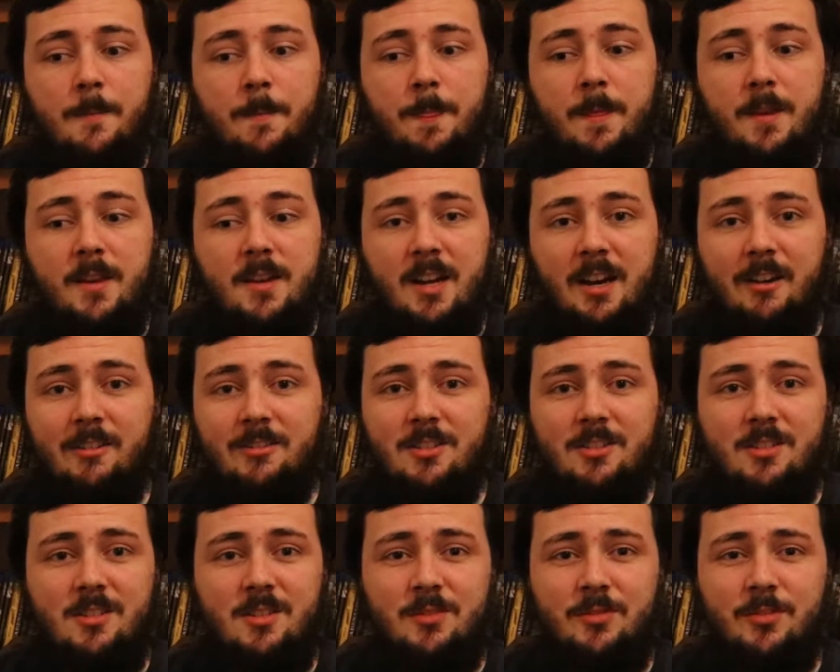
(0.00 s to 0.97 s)
The characters
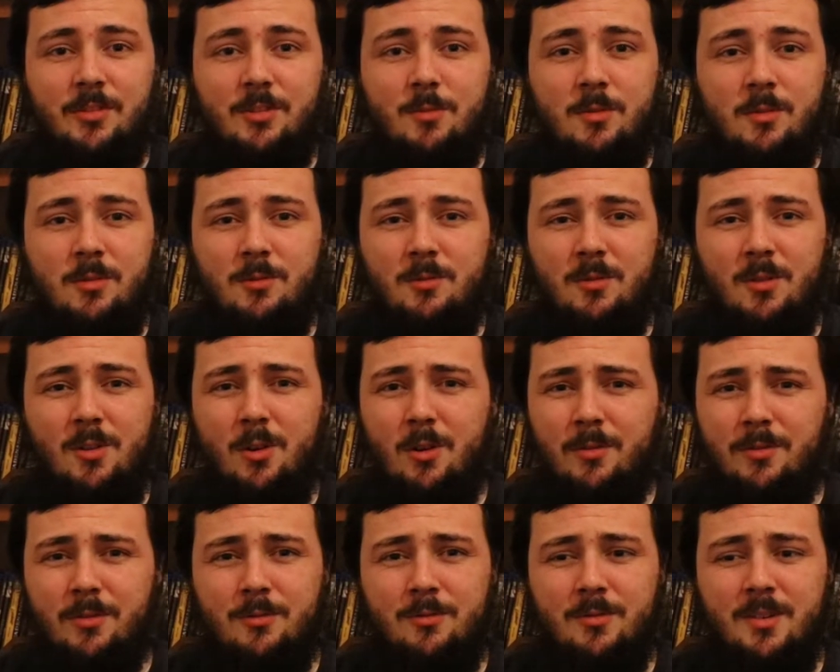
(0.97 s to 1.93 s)
in this film are all
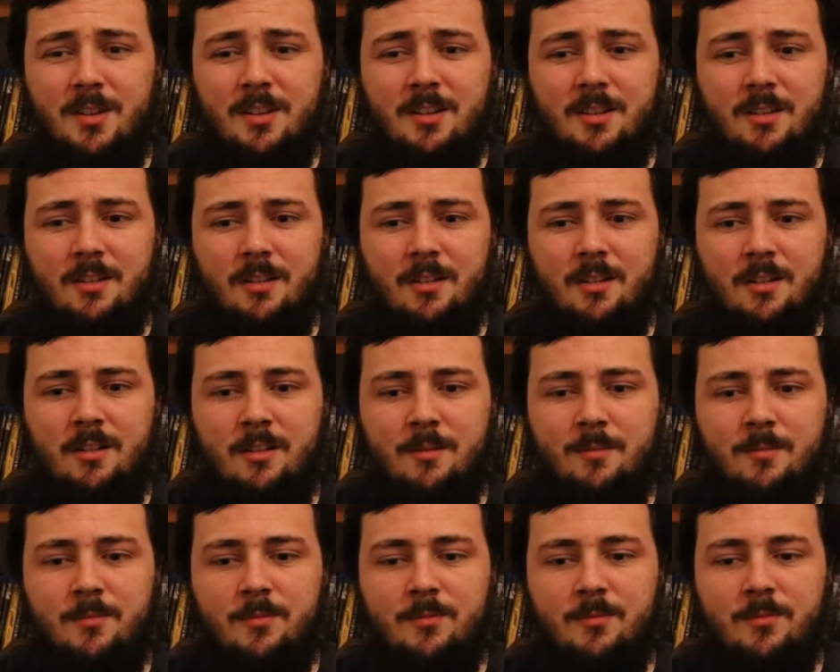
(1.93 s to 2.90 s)
awful, really,
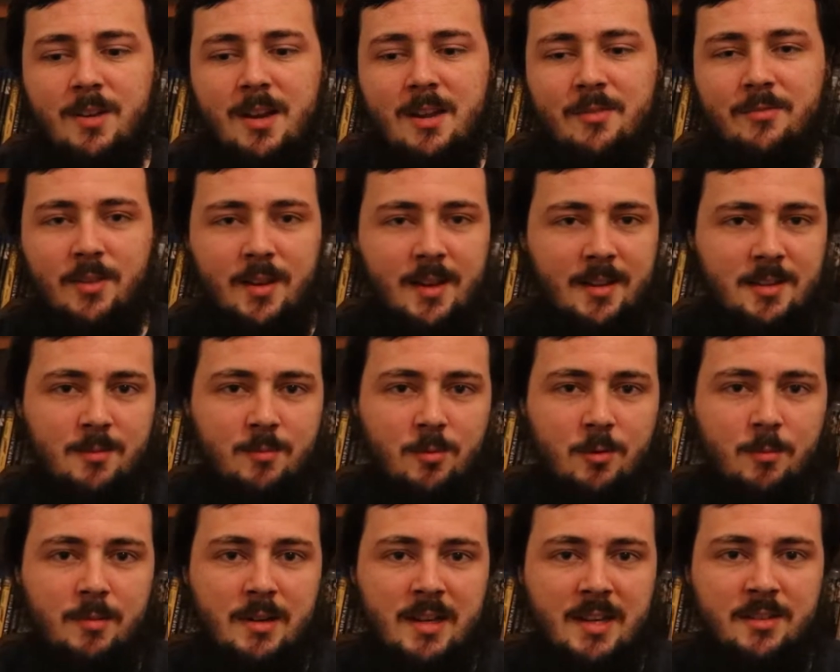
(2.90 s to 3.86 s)
very forgettable,
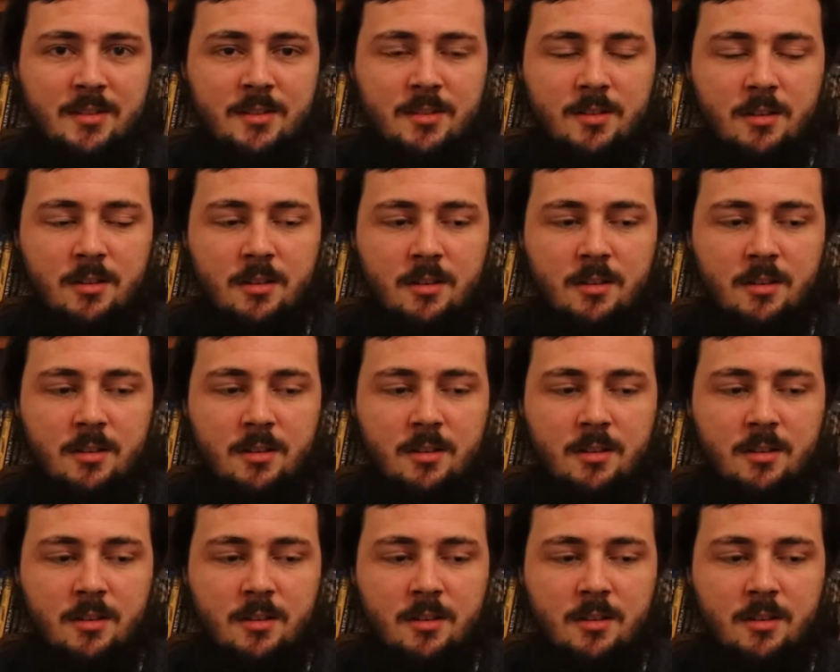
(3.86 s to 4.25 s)
bland,